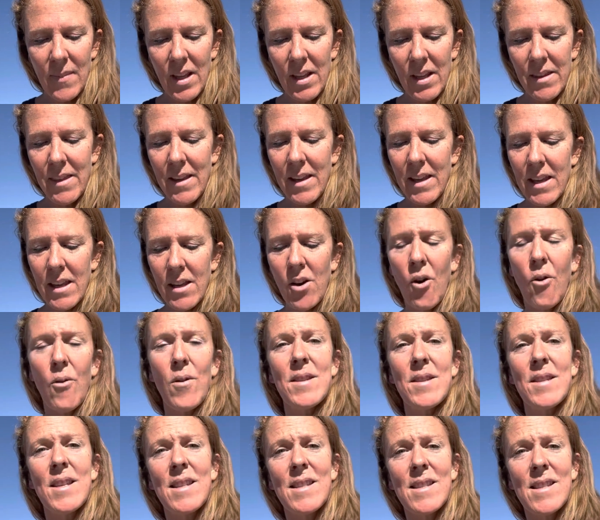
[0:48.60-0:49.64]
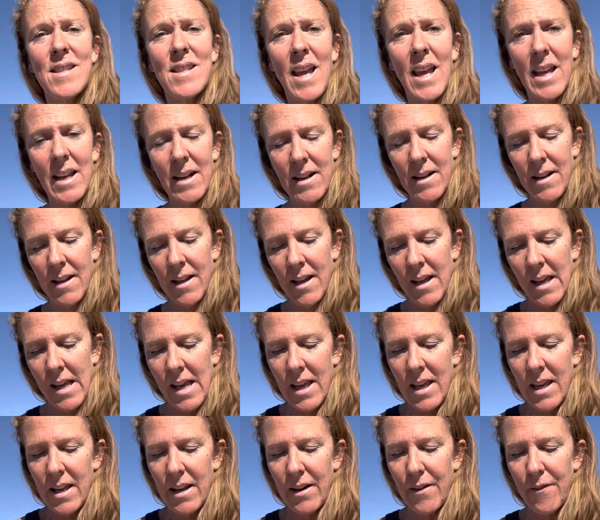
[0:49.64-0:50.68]
The ego is insane.
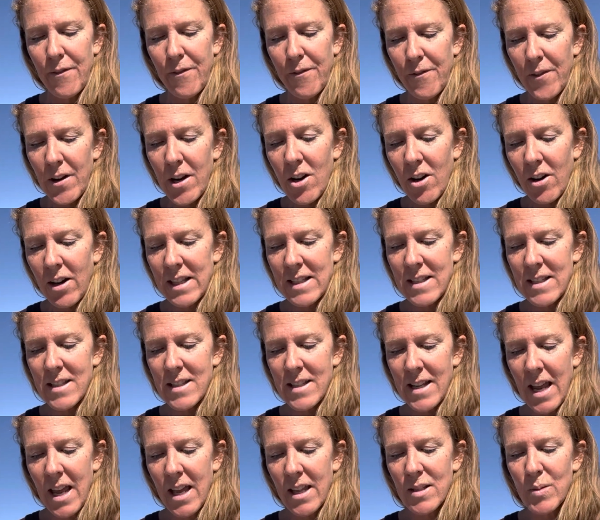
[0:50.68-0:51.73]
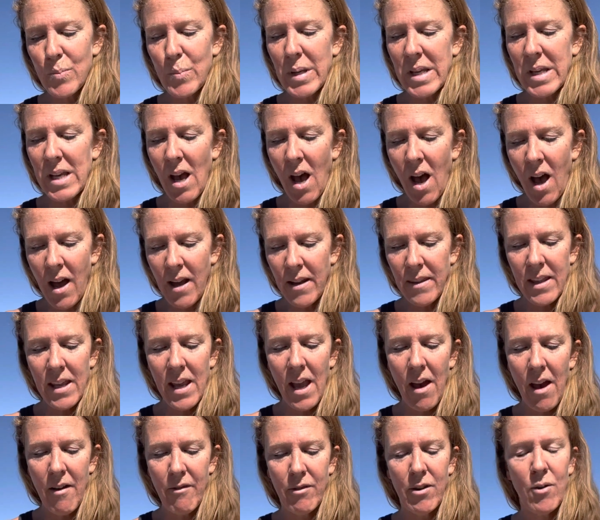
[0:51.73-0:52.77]
In fear, it stands beyond
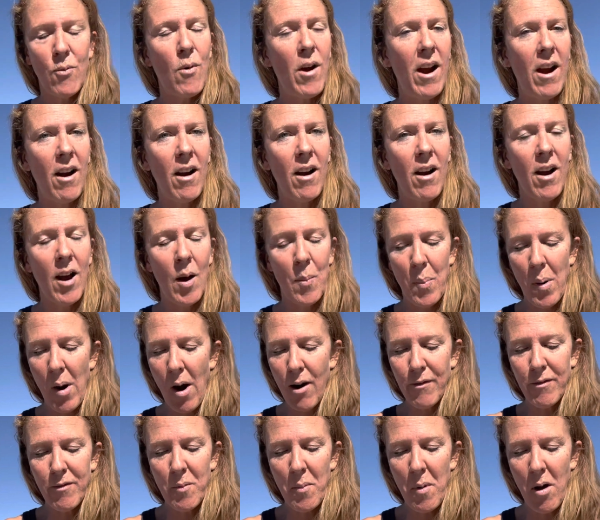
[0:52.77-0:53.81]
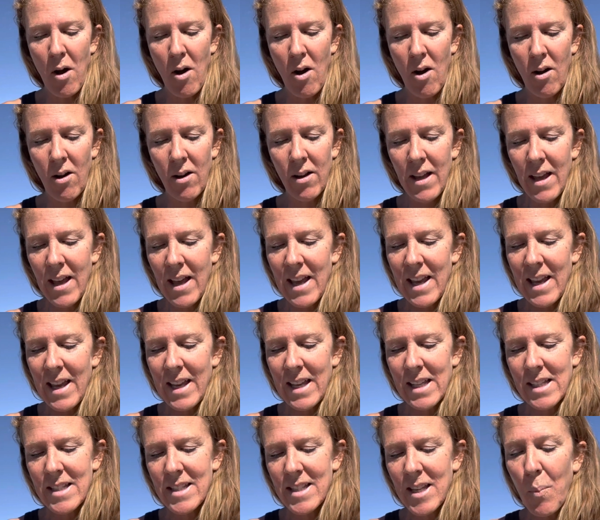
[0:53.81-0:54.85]
the everywhere, apart from all,
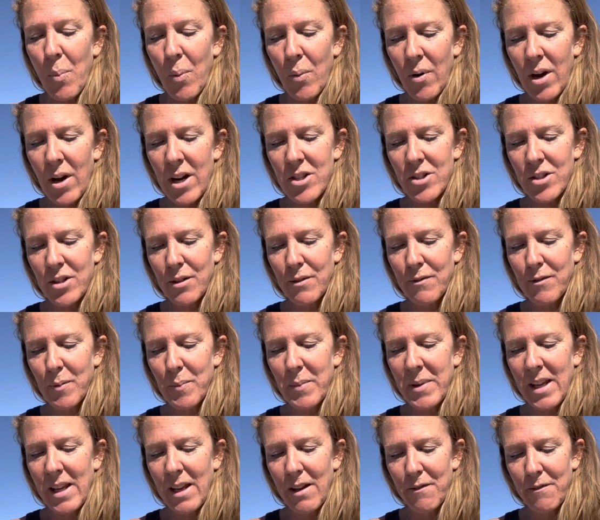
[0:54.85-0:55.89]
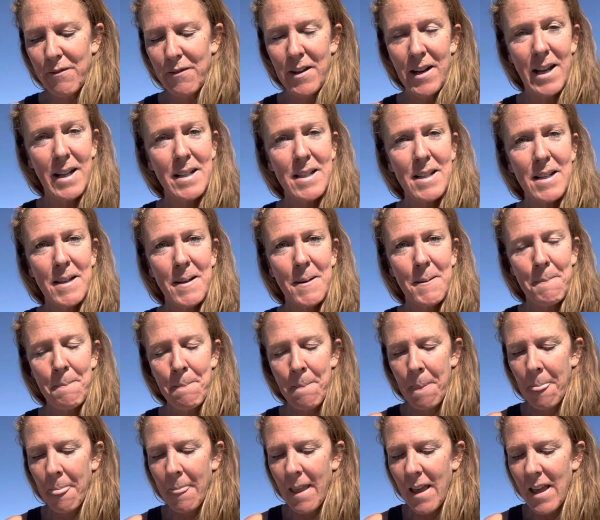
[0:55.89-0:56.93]
in separation from the infinite.
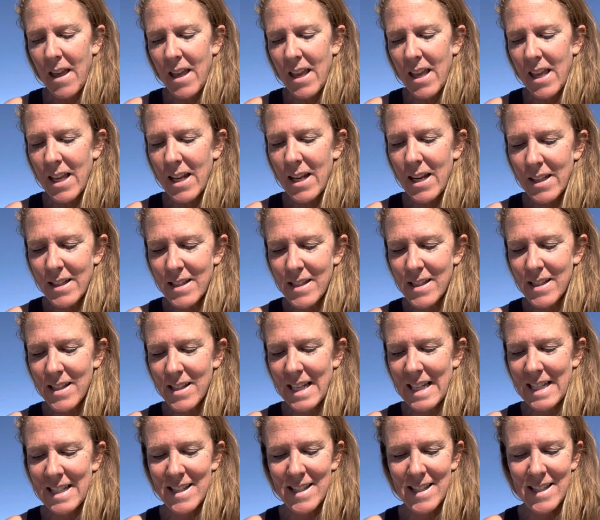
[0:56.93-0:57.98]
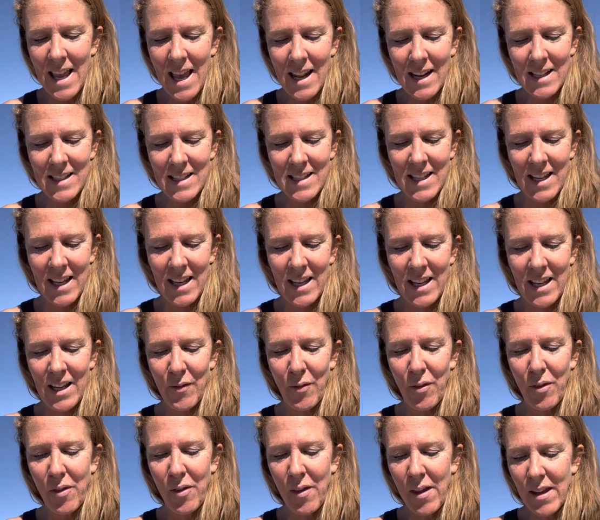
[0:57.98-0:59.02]
In its insanity,
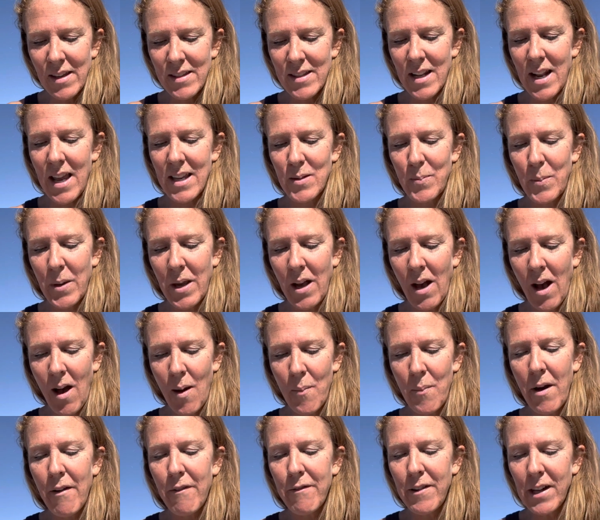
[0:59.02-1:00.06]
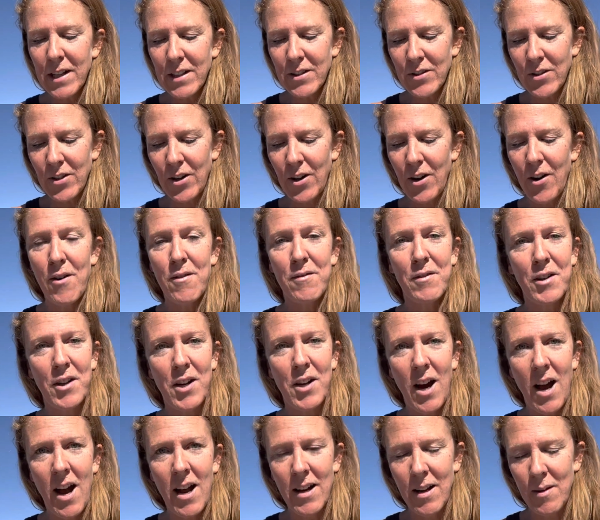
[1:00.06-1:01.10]
it thinks it has become a victor over
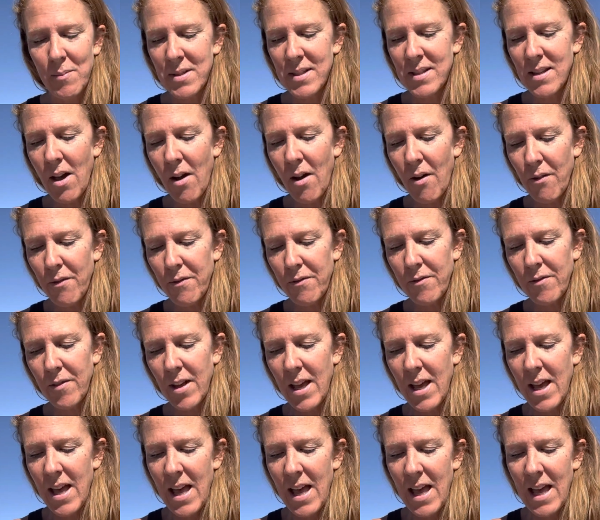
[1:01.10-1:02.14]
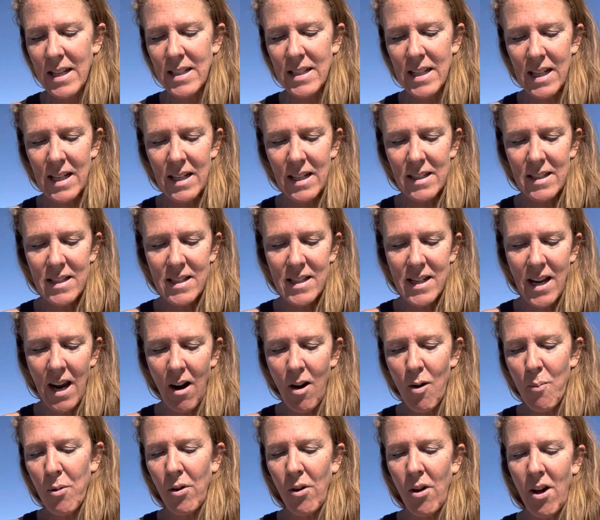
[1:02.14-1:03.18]
God Himself, and in its
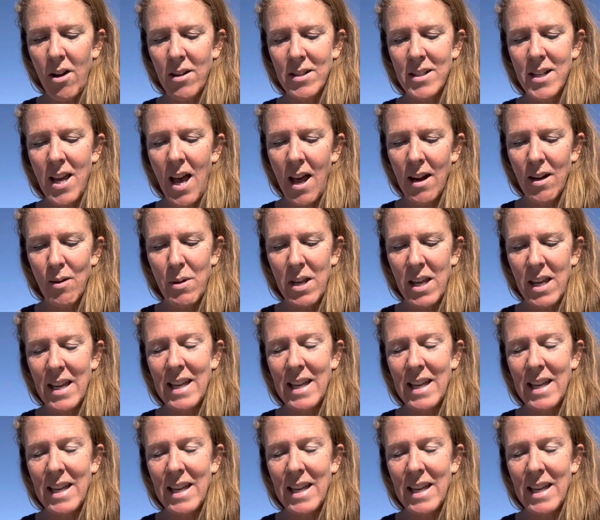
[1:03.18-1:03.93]
terrible autonomy,